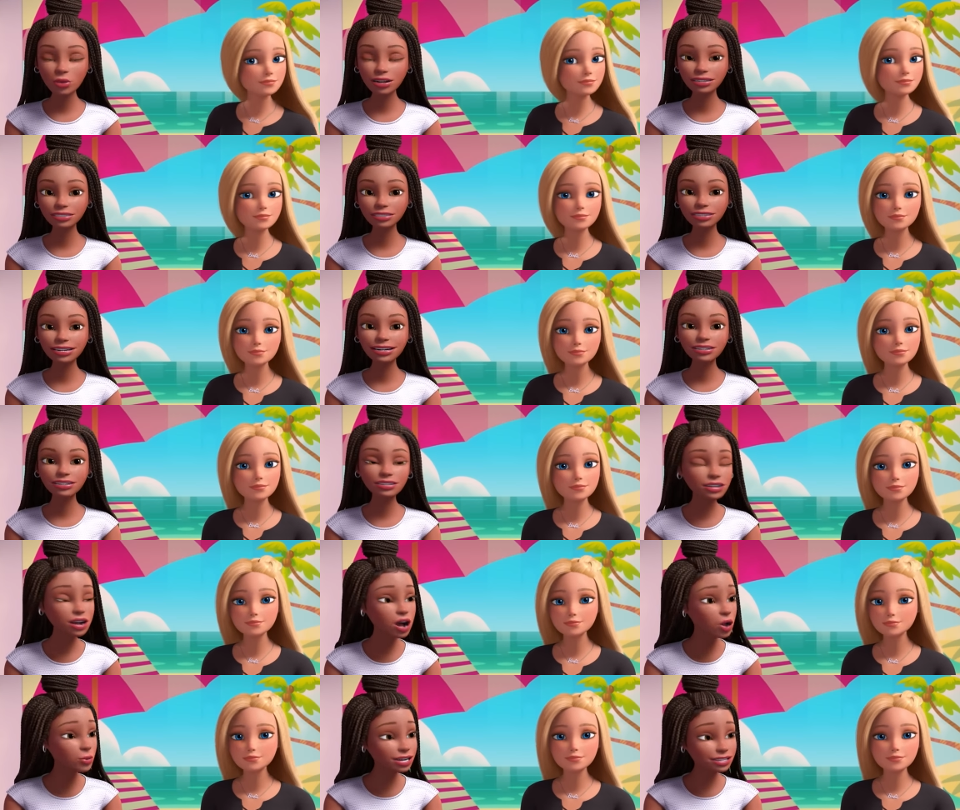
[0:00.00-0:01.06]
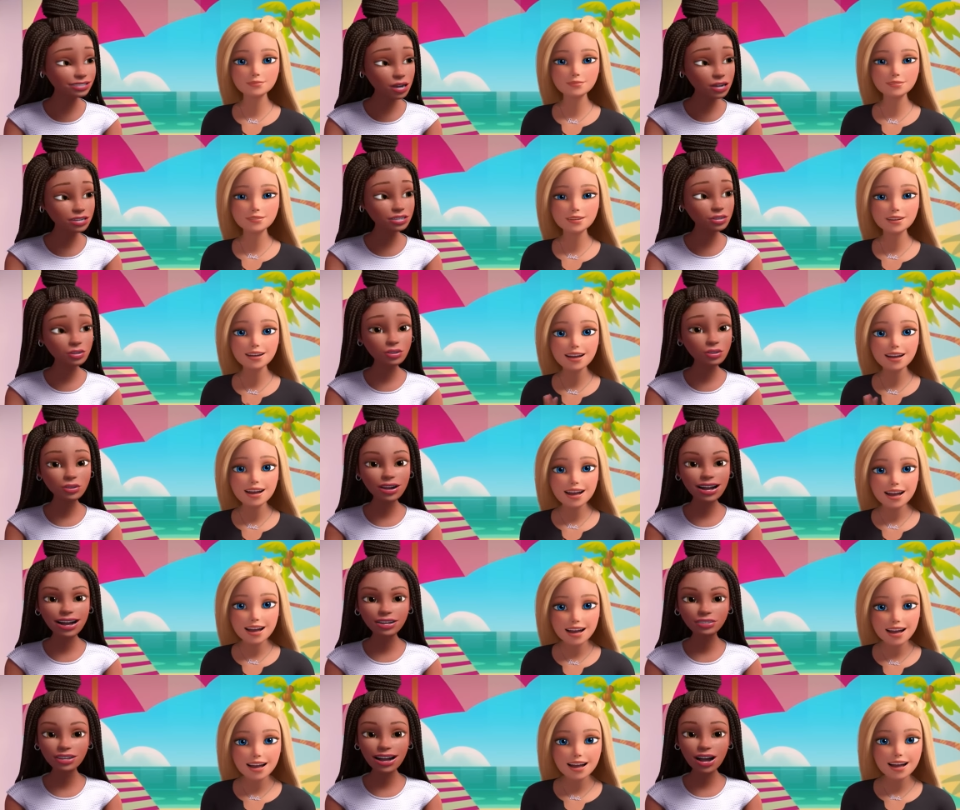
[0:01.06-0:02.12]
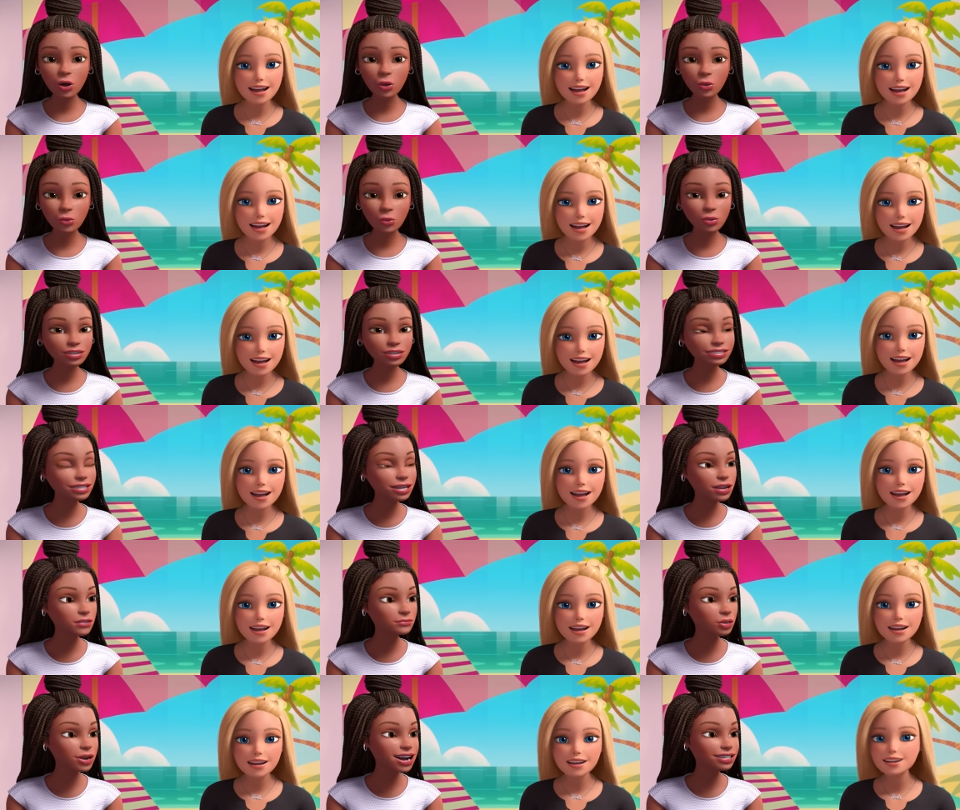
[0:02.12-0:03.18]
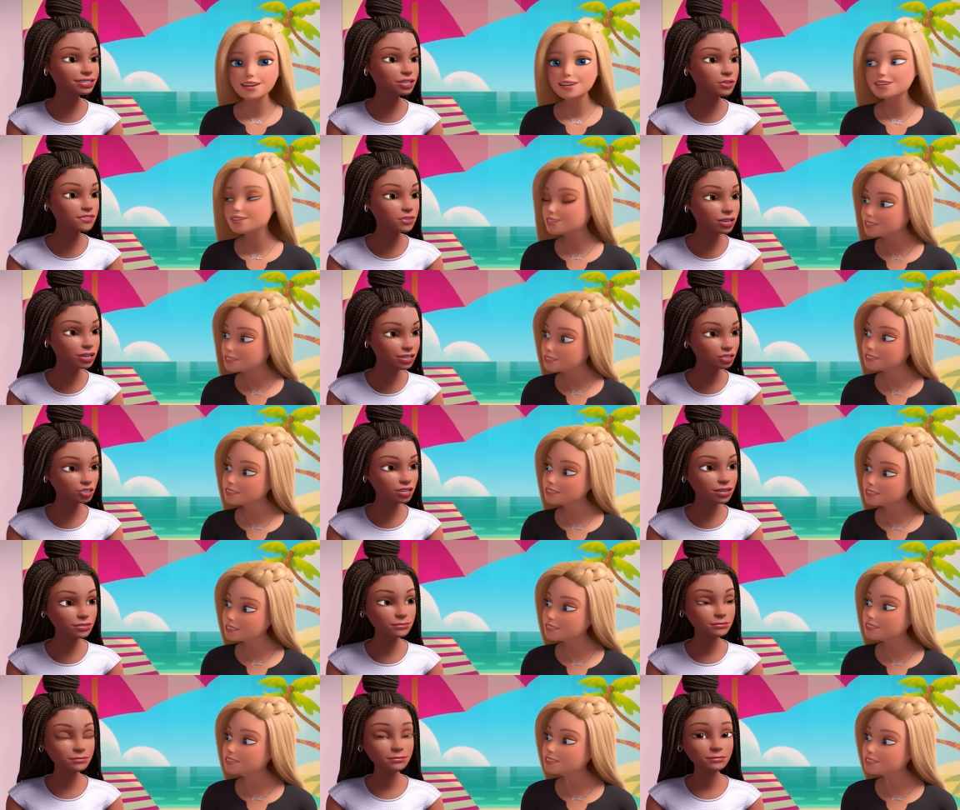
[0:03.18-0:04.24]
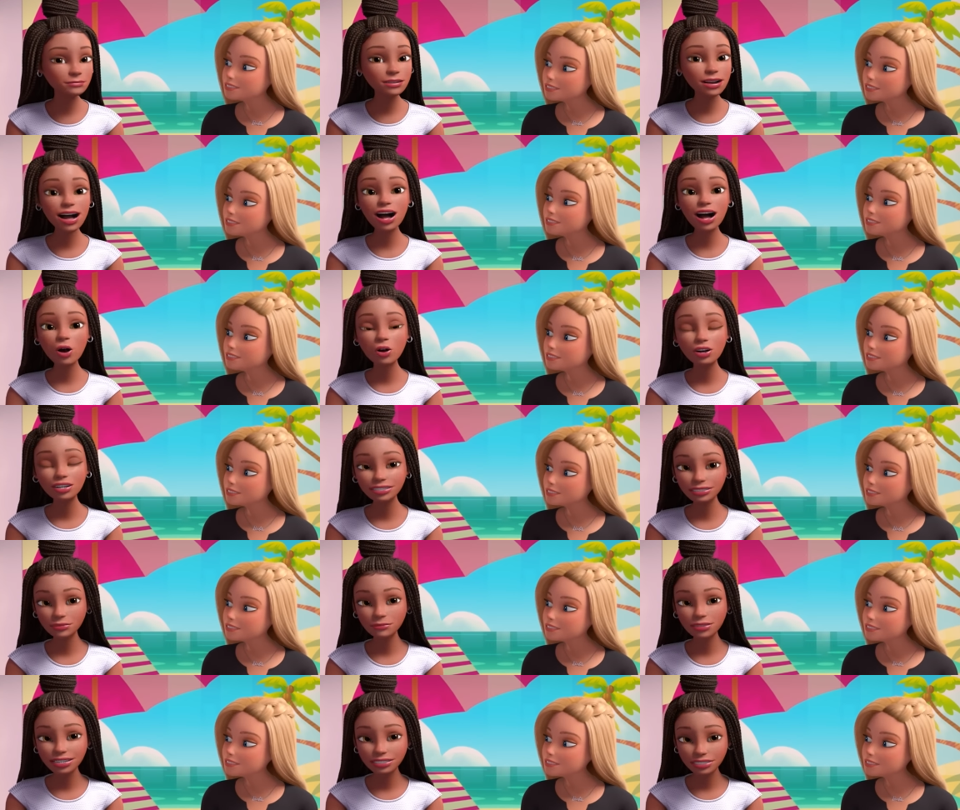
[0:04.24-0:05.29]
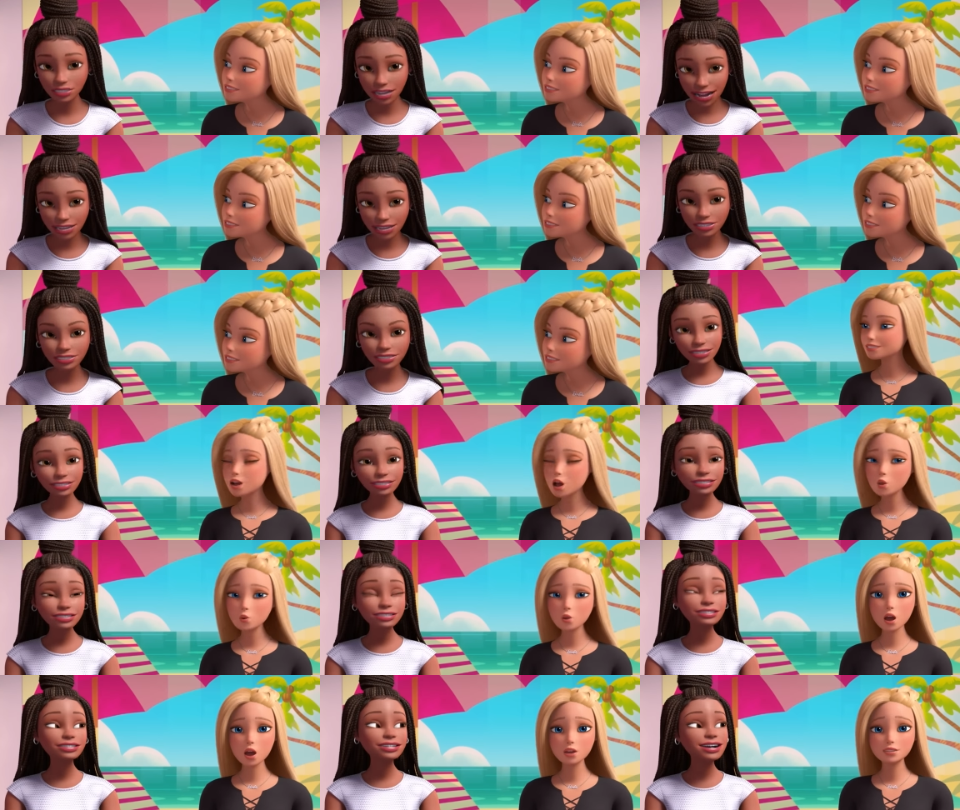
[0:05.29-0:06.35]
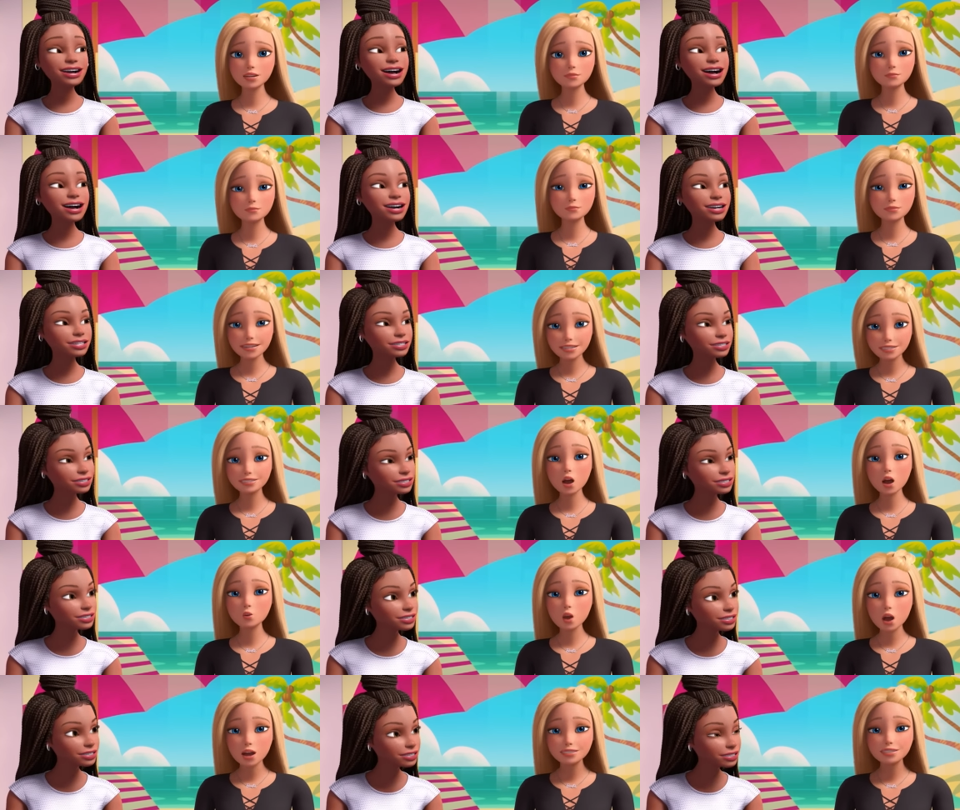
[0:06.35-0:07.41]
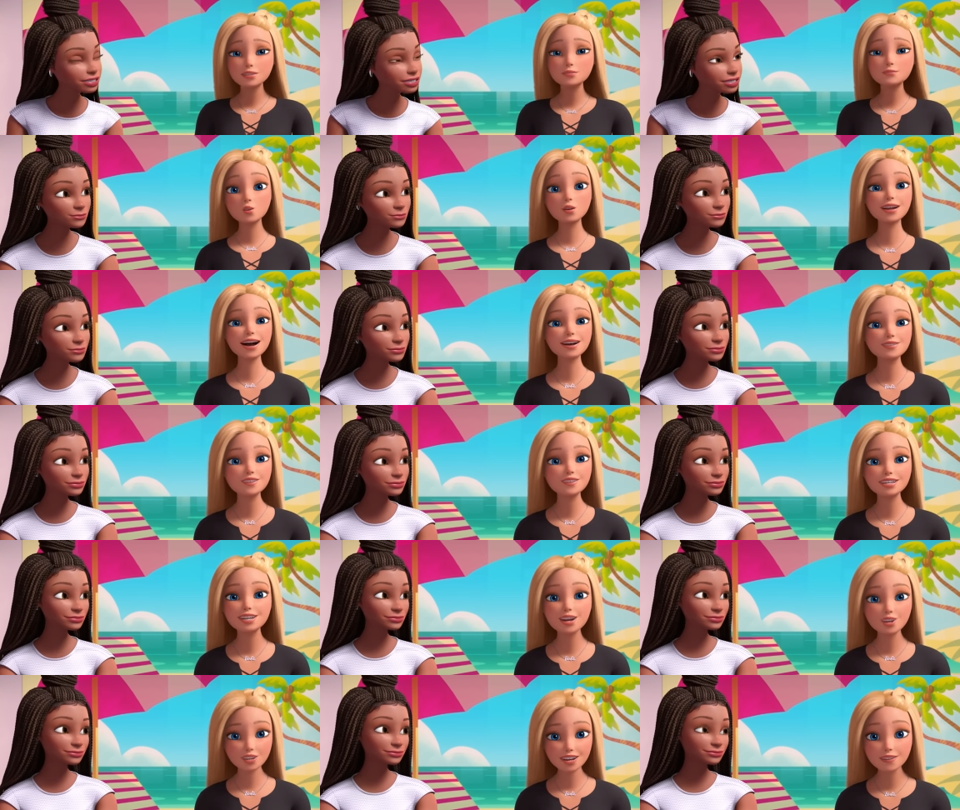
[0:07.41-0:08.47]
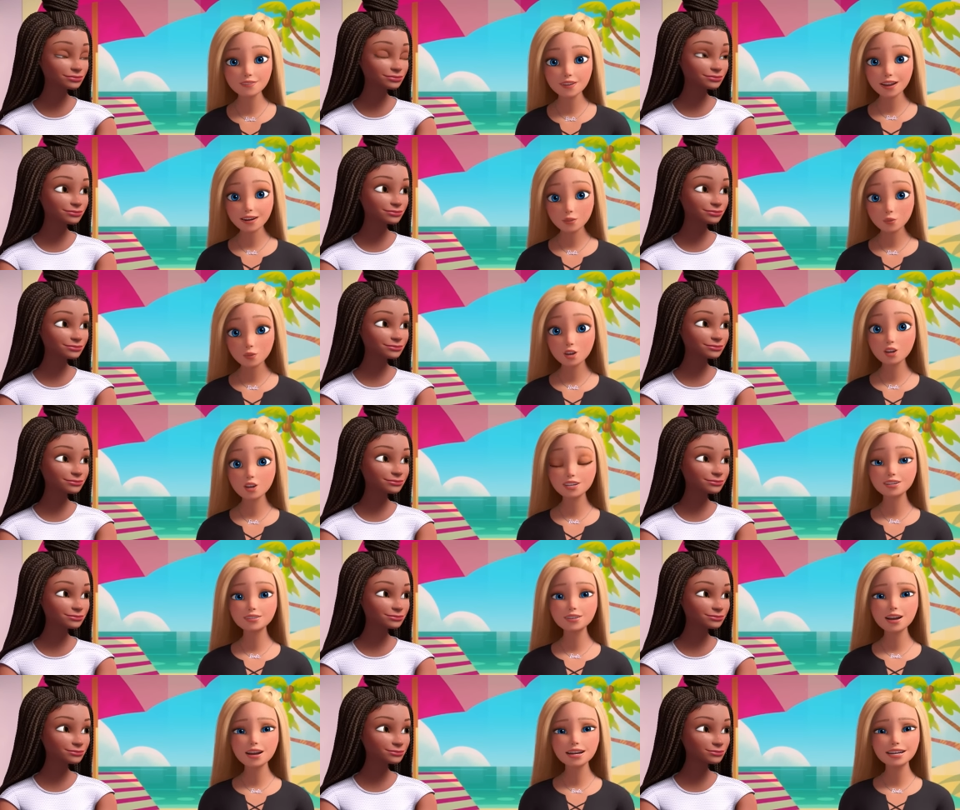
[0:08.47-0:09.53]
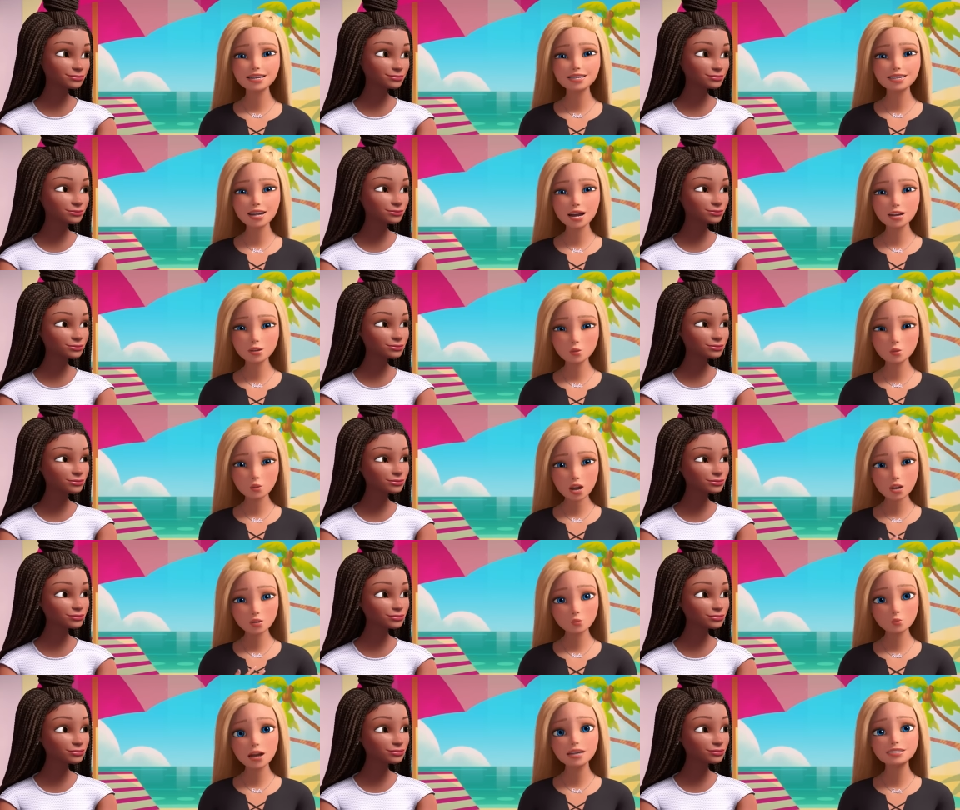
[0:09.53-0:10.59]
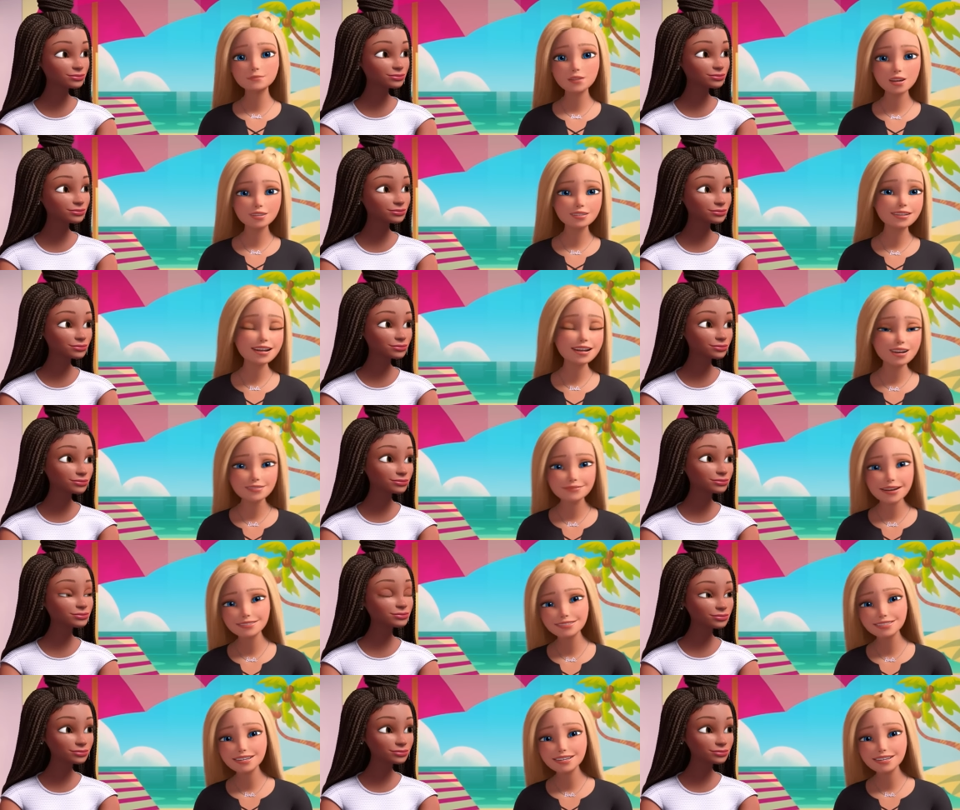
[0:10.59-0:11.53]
Speaker 1: we didn't even know each other, and now we're celebrating our friendship. How awesome is that?
Speaker 2: So awesome! It's so awesome! When I first arrived in New York, I didn't know what to expect in a big